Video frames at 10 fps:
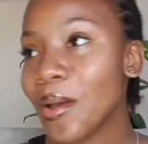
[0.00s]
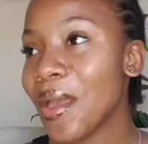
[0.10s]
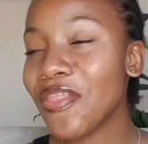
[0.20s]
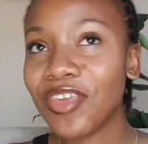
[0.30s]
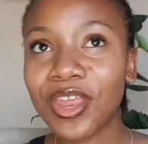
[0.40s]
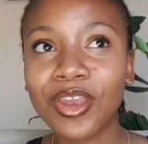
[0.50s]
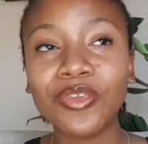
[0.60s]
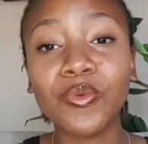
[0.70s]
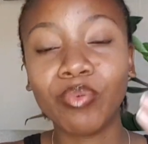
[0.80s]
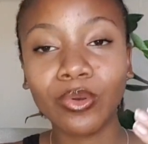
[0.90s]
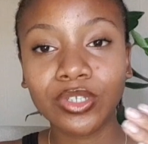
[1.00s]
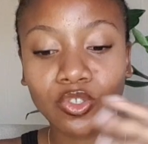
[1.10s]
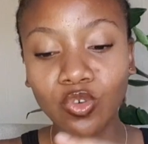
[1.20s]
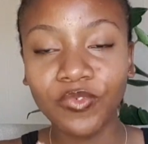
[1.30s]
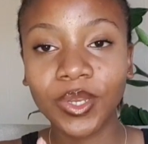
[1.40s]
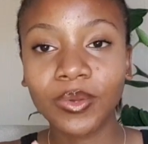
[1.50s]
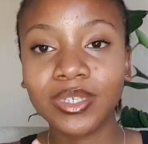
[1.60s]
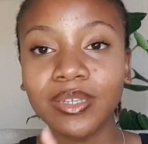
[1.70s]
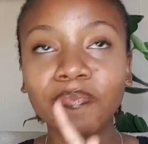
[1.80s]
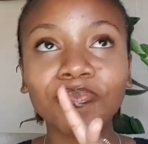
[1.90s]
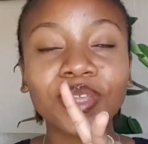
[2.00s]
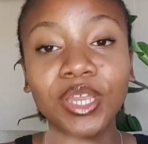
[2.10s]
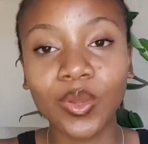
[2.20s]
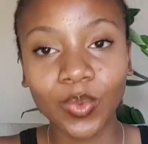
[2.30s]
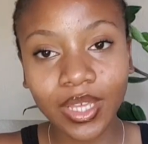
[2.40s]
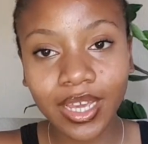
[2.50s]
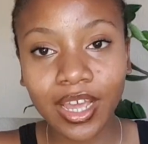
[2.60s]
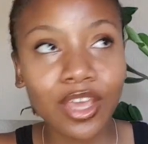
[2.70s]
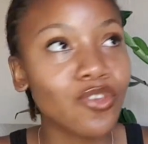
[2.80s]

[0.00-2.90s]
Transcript: and then you post two videos in a week.